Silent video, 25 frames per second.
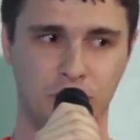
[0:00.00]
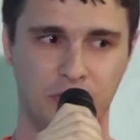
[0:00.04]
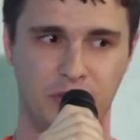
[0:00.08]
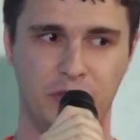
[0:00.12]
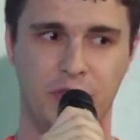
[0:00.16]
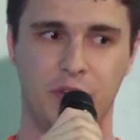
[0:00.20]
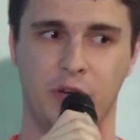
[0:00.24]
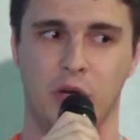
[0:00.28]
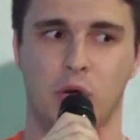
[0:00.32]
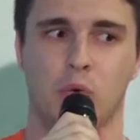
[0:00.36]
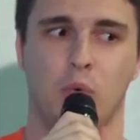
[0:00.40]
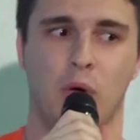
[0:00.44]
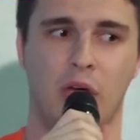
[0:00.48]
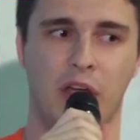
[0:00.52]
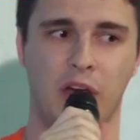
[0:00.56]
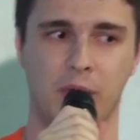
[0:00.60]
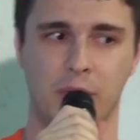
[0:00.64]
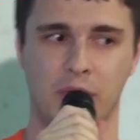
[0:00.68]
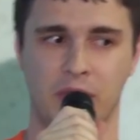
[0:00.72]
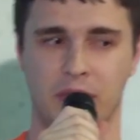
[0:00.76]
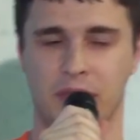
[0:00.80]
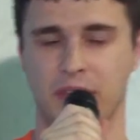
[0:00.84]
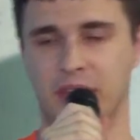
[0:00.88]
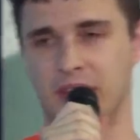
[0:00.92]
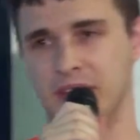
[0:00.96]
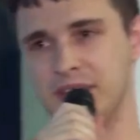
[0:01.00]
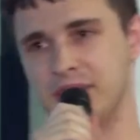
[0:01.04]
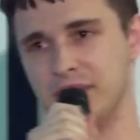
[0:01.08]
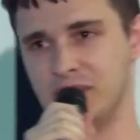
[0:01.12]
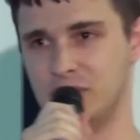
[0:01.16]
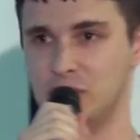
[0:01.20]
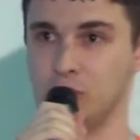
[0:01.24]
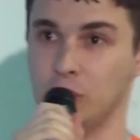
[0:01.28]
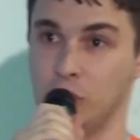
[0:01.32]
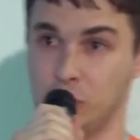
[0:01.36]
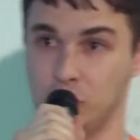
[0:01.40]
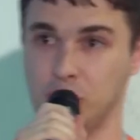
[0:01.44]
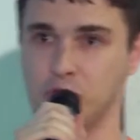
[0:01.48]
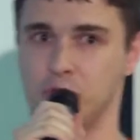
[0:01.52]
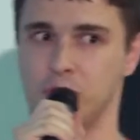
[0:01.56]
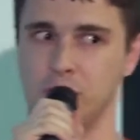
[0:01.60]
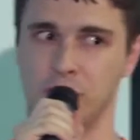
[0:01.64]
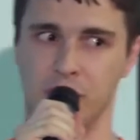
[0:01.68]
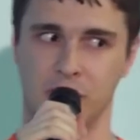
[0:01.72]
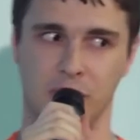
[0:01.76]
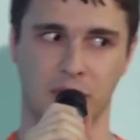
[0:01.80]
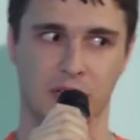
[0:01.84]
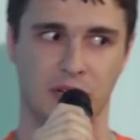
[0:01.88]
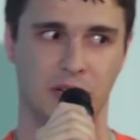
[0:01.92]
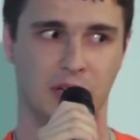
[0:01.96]
fit the requirement that this talk should
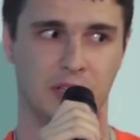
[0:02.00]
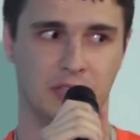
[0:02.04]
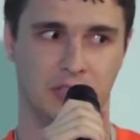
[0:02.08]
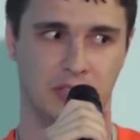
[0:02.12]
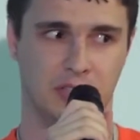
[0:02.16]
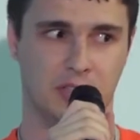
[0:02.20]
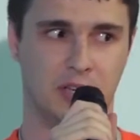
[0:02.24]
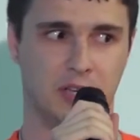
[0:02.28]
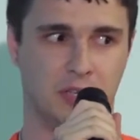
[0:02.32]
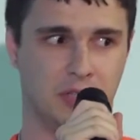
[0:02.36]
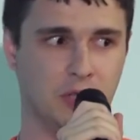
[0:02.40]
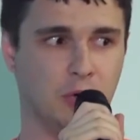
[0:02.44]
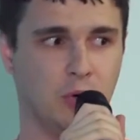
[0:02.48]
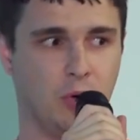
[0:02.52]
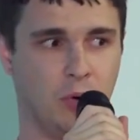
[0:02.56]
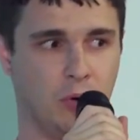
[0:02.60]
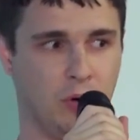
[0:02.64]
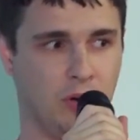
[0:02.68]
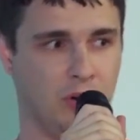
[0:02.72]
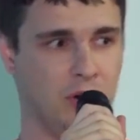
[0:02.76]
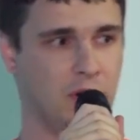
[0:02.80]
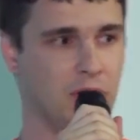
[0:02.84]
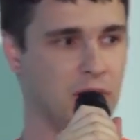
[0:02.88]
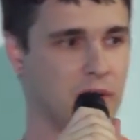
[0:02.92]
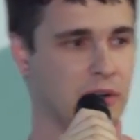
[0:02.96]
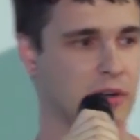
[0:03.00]
be a little hardcore.